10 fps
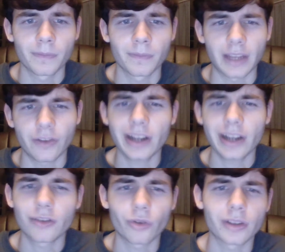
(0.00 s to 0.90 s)
And a variety
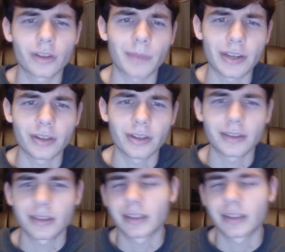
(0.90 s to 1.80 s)
of druids,
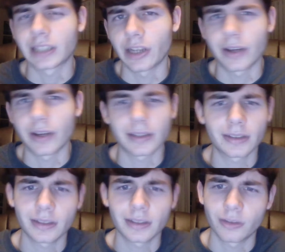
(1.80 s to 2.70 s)
mages,
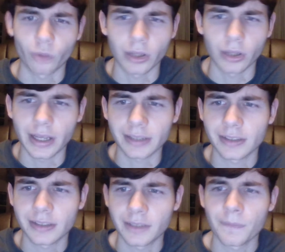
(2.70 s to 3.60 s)
clerics,
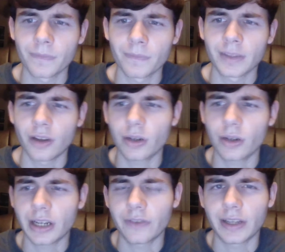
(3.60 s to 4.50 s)
warlocks, all
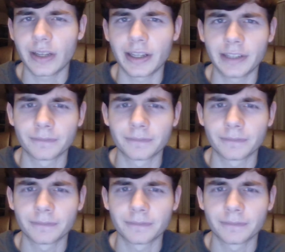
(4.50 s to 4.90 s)
kind of